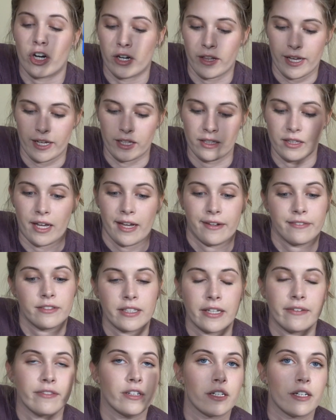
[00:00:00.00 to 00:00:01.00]
are like a
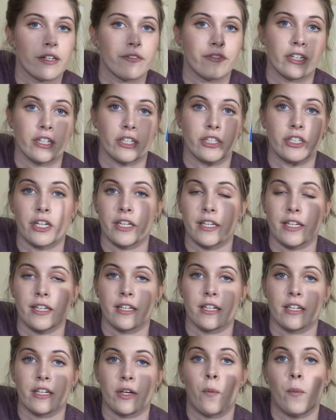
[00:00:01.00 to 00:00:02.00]
lifesaver if you're
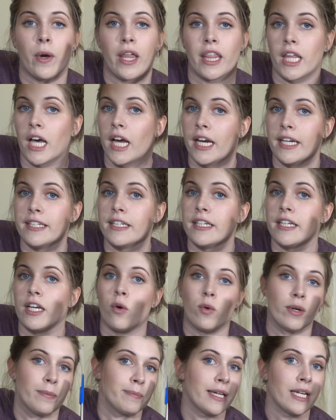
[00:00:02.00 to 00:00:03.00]
cooking with honey
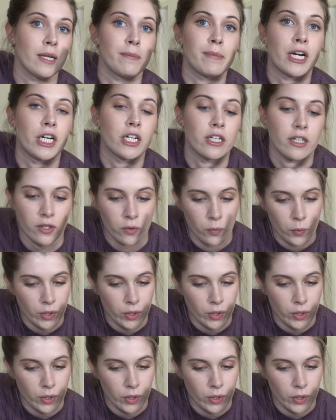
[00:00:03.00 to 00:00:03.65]
or peanut butter or